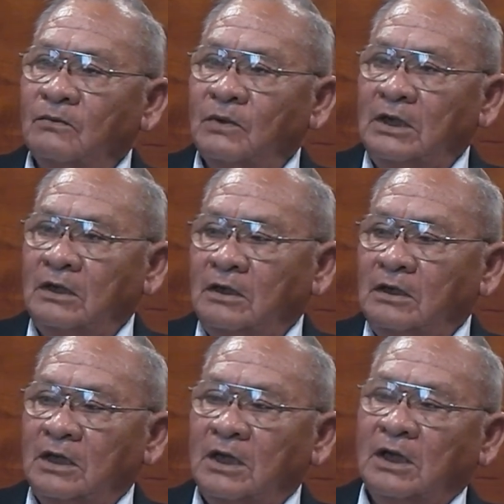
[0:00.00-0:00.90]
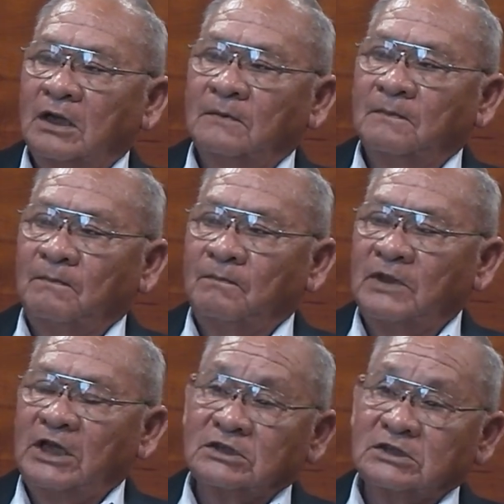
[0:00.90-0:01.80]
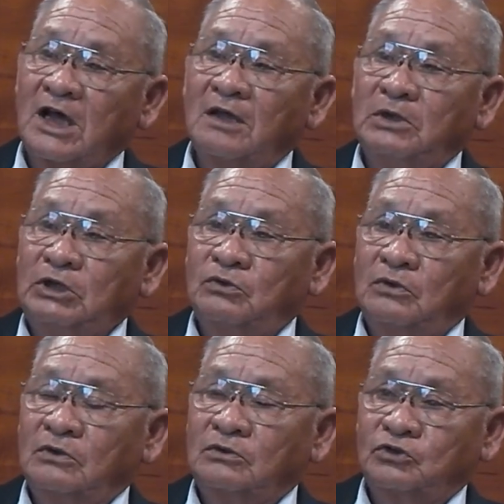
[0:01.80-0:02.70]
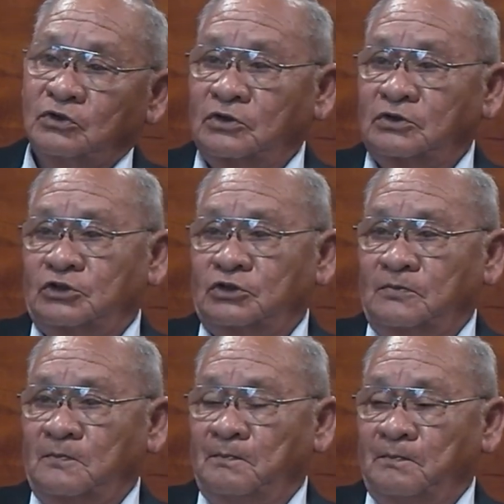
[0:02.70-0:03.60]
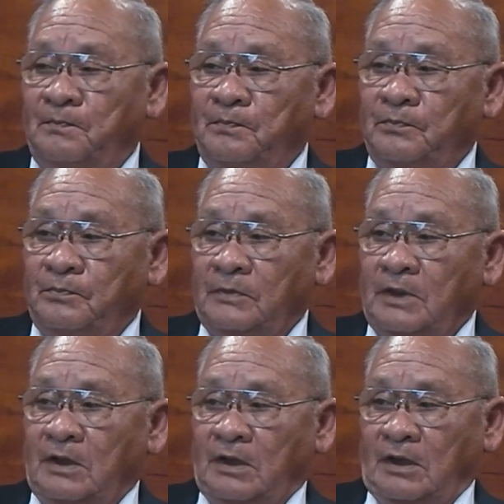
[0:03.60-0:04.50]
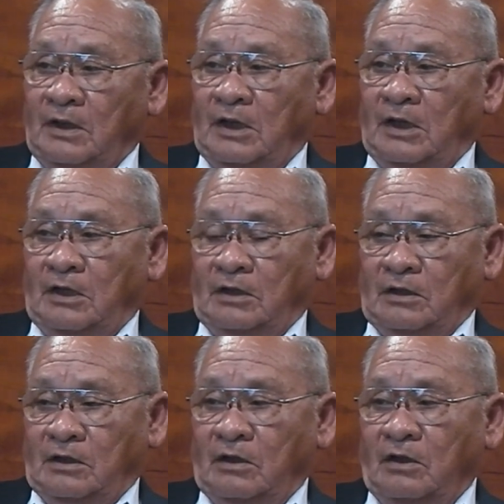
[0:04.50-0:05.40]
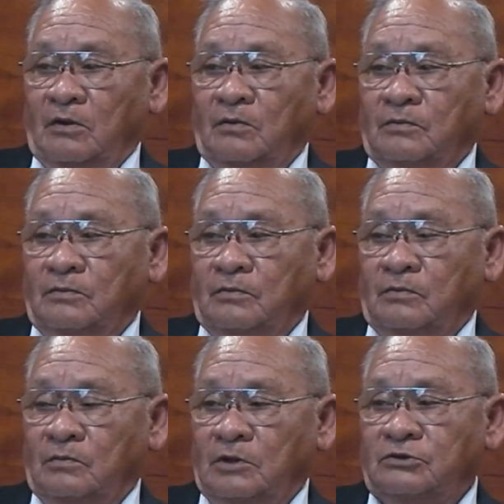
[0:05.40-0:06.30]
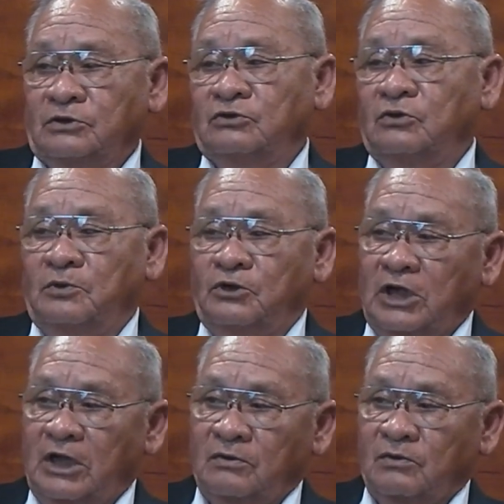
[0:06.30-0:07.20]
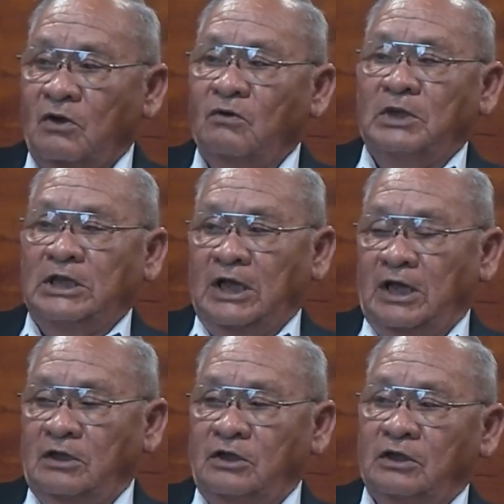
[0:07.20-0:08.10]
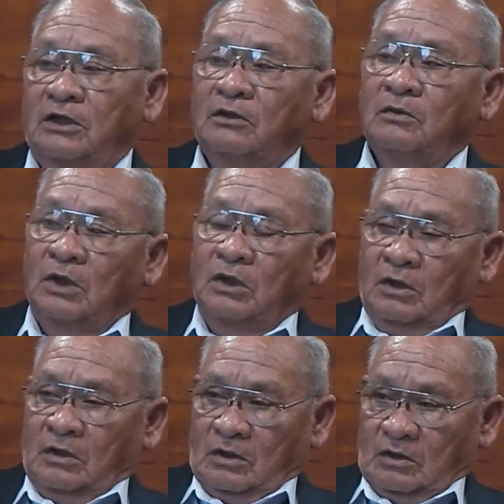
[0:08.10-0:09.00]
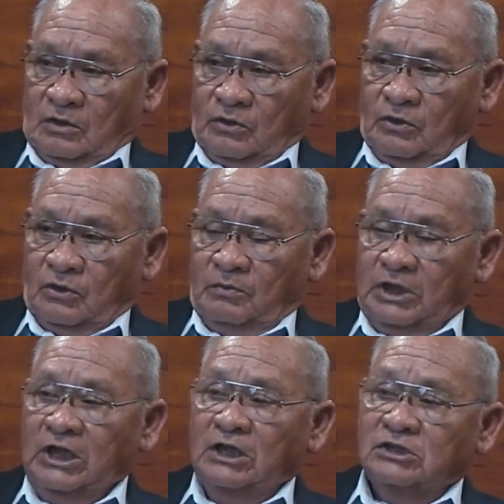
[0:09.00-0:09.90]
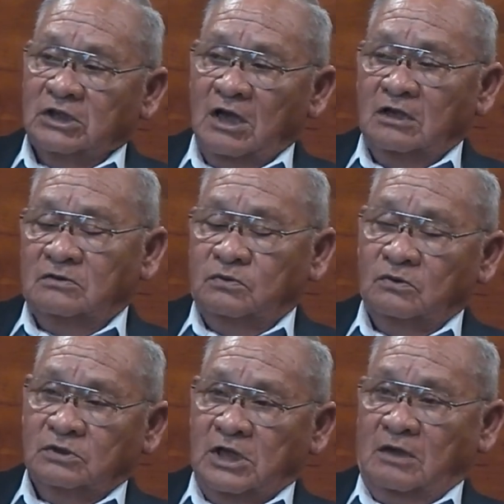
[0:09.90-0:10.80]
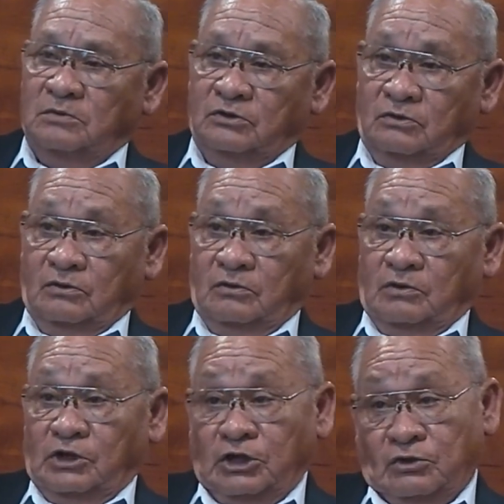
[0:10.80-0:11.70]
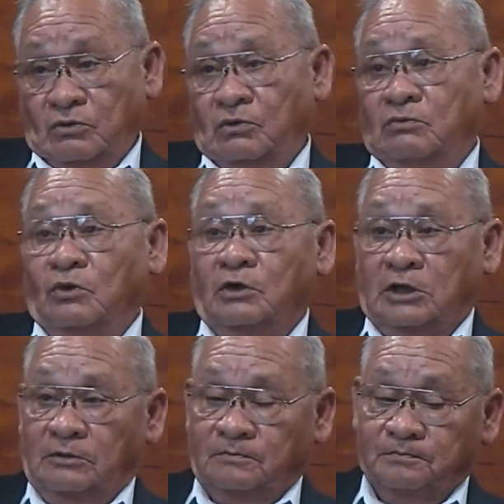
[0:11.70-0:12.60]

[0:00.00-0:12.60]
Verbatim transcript: when uh, they assigned me to a church and um, district superintendent told me that uh, you're being assigned as full-time, so you need to quit working.